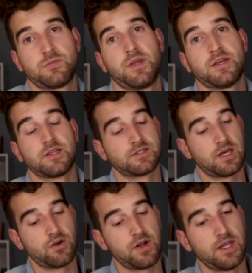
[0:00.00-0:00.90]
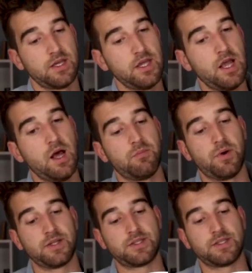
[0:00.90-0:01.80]
to me, as I said already.
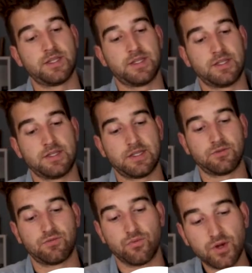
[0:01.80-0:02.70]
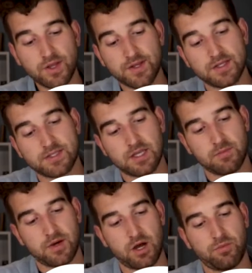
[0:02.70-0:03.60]
But then the really nice thing
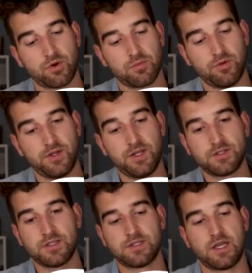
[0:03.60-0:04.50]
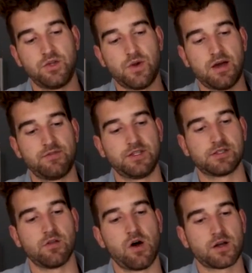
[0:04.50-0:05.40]
about how portable it is that you have these
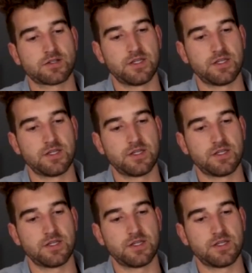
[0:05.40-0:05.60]
locks